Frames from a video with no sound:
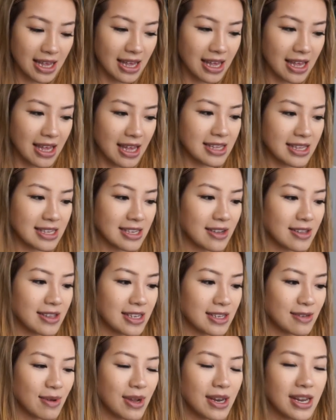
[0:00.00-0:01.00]
And so
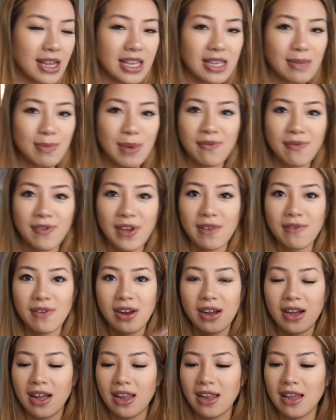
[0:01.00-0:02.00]
this one is my
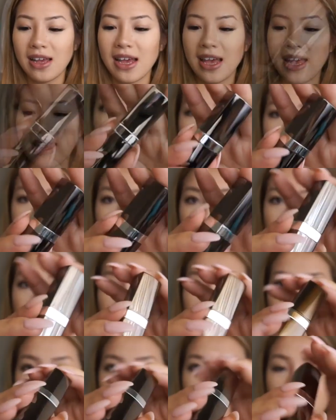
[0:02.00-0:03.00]
favorite color, and this one
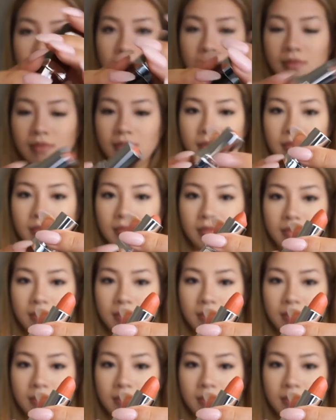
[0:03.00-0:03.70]
is